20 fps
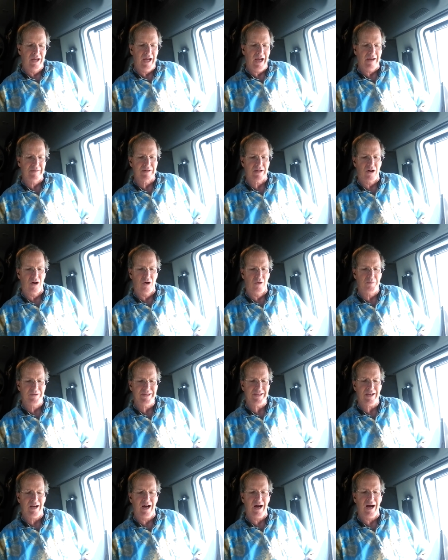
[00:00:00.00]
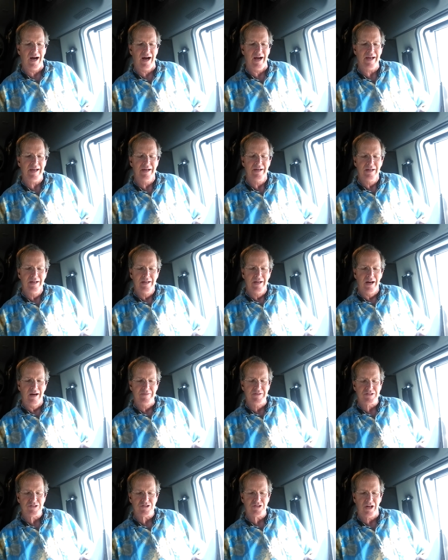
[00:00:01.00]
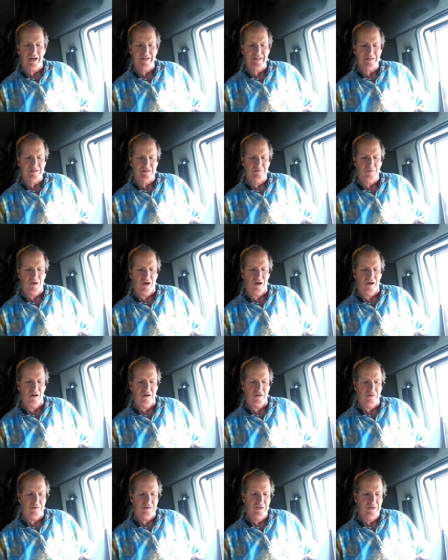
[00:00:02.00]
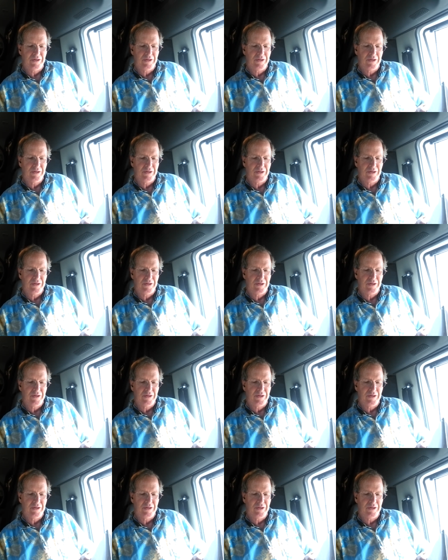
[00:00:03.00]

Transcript: having hope in the eye of the shining tomorrow.